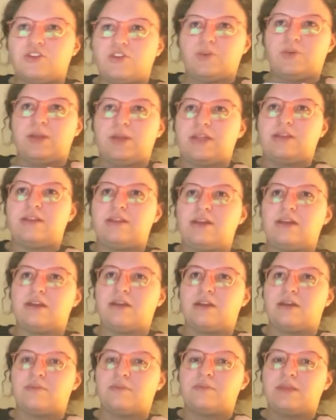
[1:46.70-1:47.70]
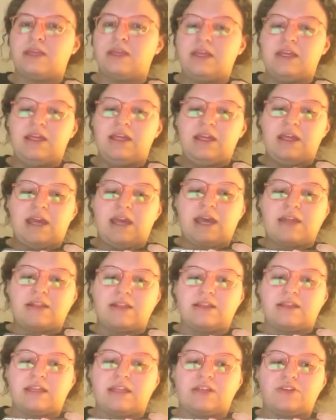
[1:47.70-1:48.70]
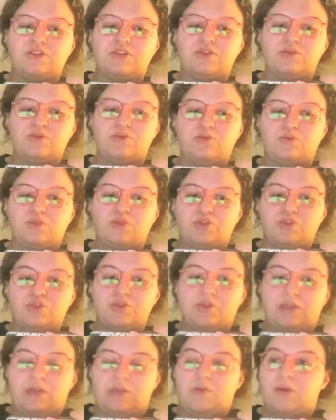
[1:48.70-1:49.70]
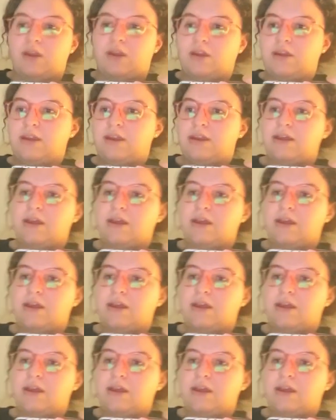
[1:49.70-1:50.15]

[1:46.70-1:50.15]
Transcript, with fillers: with um, how that, that will truly work.